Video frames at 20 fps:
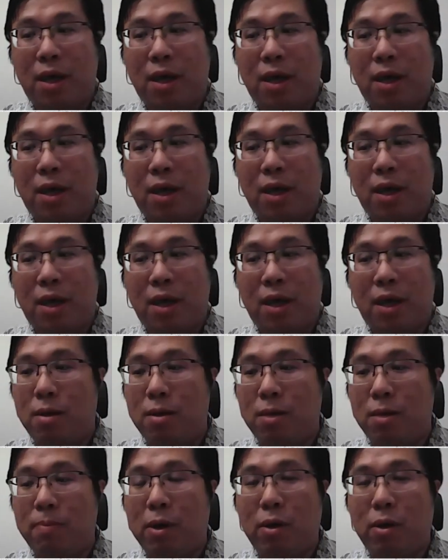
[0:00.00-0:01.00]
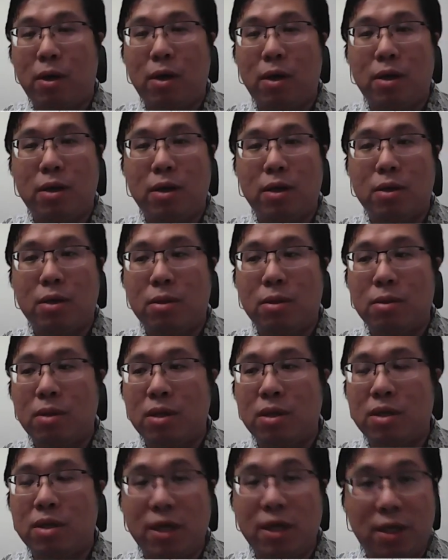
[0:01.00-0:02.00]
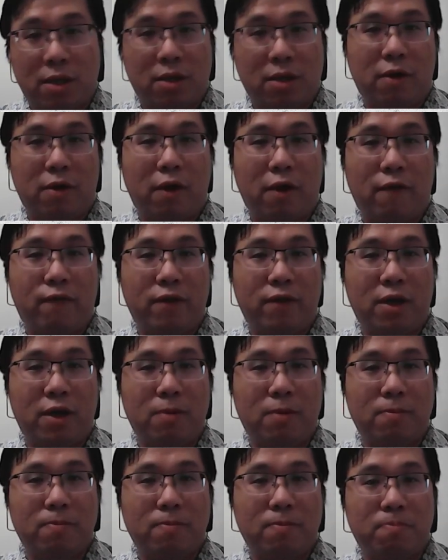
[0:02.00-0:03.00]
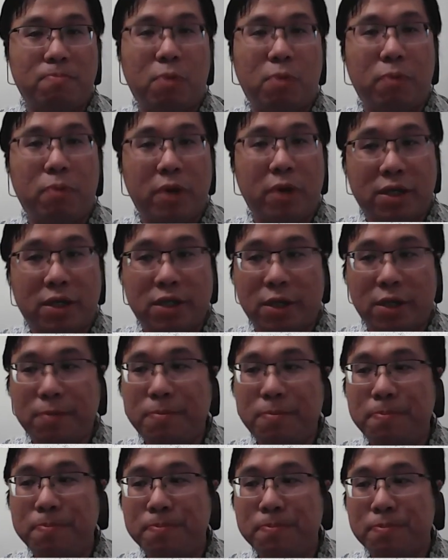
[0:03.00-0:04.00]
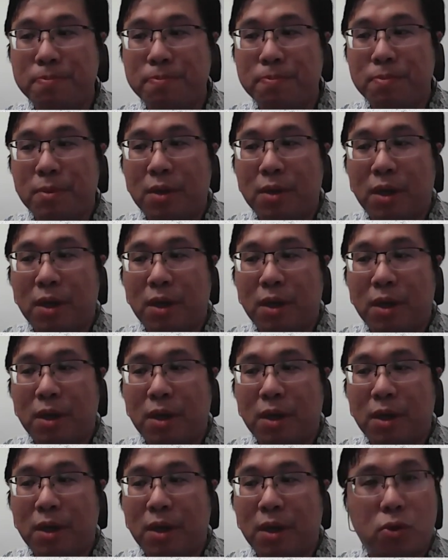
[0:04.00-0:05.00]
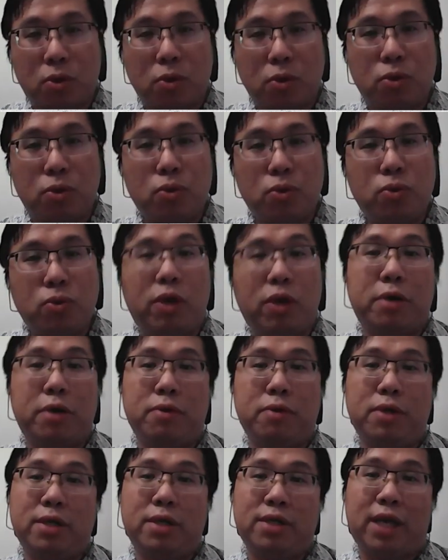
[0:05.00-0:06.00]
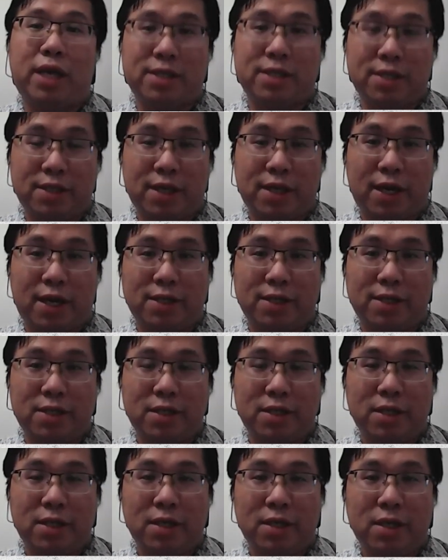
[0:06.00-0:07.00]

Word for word: And about a third of the population, they don't do regular exercise.